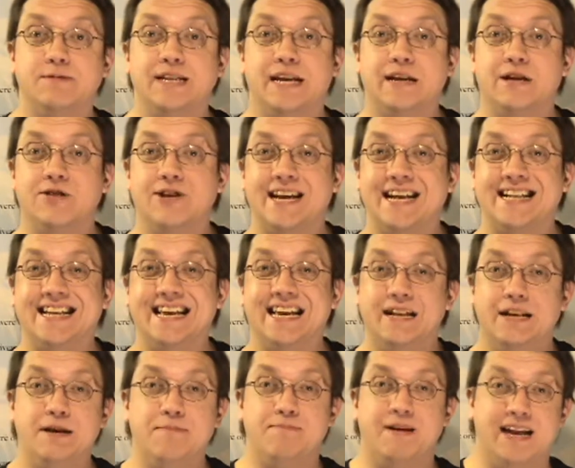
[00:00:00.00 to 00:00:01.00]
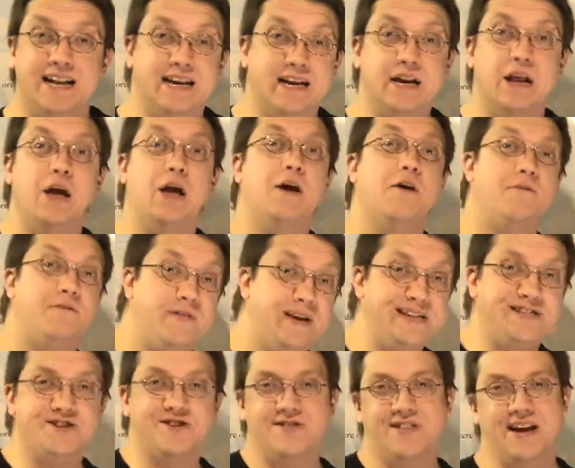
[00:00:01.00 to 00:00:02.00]
we take a look at the independent
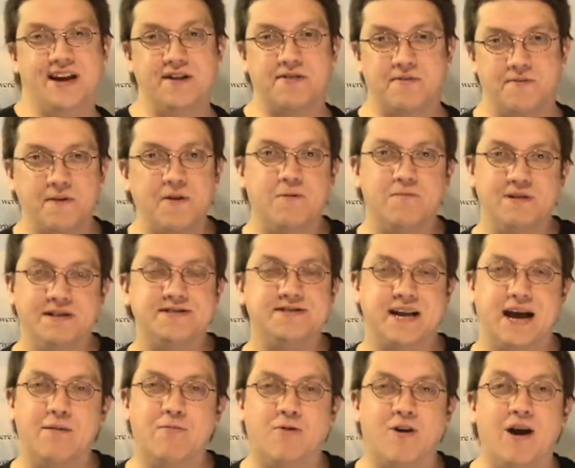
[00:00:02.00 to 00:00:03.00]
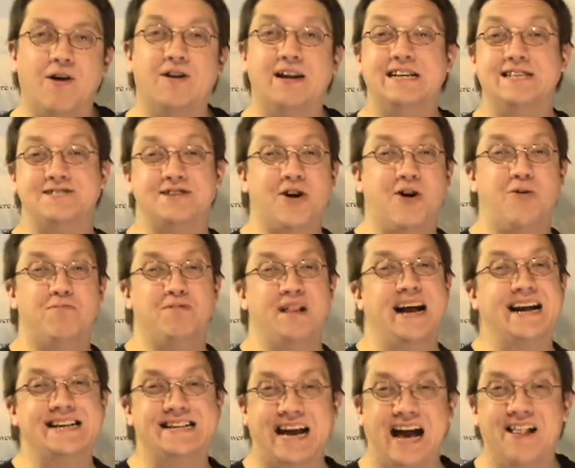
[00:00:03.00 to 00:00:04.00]
feature-length film this time around, and it's called
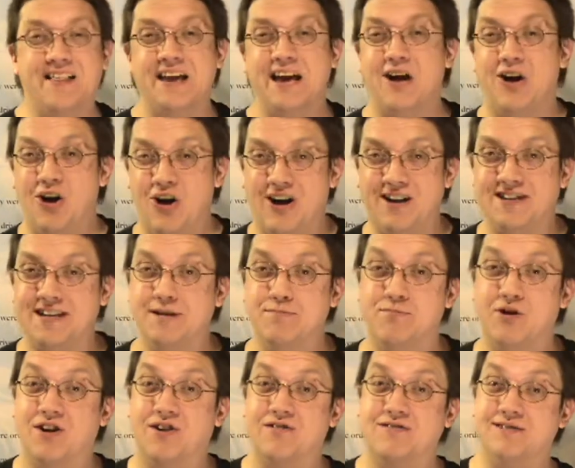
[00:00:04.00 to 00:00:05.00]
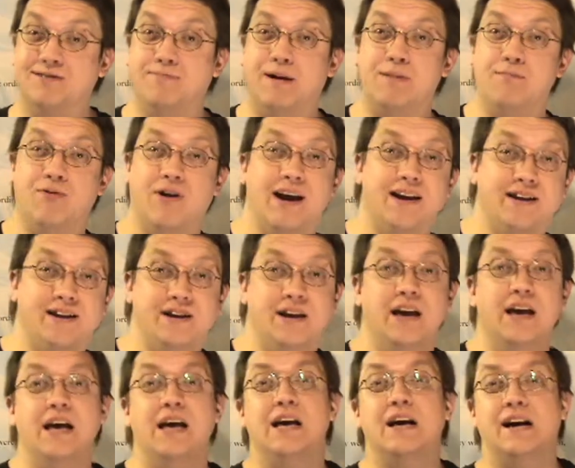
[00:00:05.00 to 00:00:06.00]
Black Dahlia Haunting, brought to us by Brandon
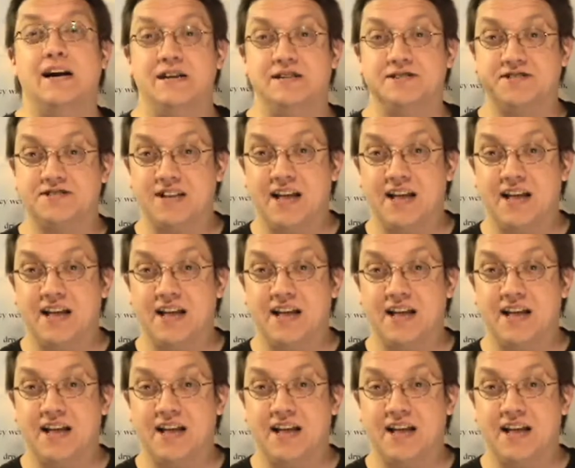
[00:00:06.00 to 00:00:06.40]
uh,